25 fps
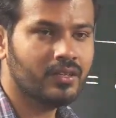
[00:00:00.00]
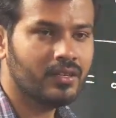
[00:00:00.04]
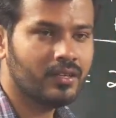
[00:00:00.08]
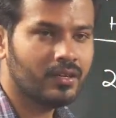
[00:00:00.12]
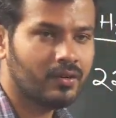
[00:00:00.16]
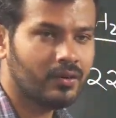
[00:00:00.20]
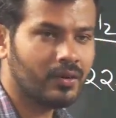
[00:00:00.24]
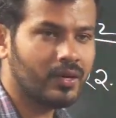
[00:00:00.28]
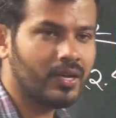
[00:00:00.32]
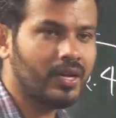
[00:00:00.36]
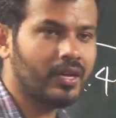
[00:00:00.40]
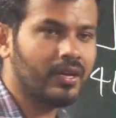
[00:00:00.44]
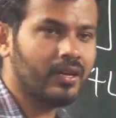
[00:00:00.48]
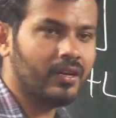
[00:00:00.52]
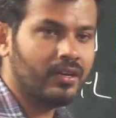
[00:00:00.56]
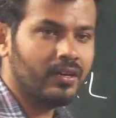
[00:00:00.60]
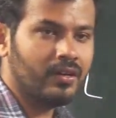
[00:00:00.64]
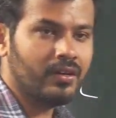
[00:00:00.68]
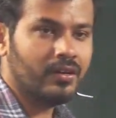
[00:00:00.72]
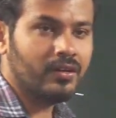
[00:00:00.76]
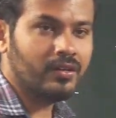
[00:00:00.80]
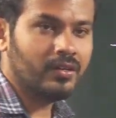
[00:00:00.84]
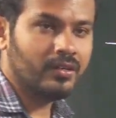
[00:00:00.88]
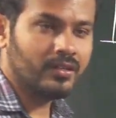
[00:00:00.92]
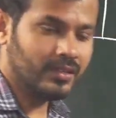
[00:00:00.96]
Okay,
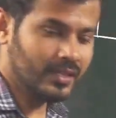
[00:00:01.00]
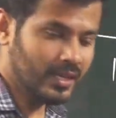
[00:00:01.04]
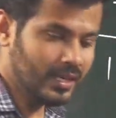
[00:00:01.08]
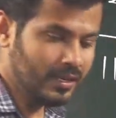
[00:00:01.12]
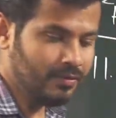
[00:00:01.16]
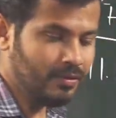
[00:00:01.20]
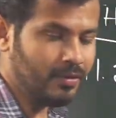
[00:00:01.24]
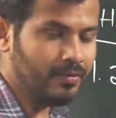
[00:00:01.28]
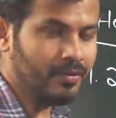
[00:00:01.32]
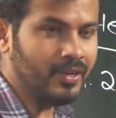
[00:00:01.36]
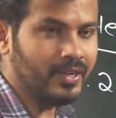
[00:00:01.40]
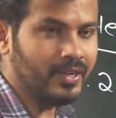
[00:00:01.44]
that we will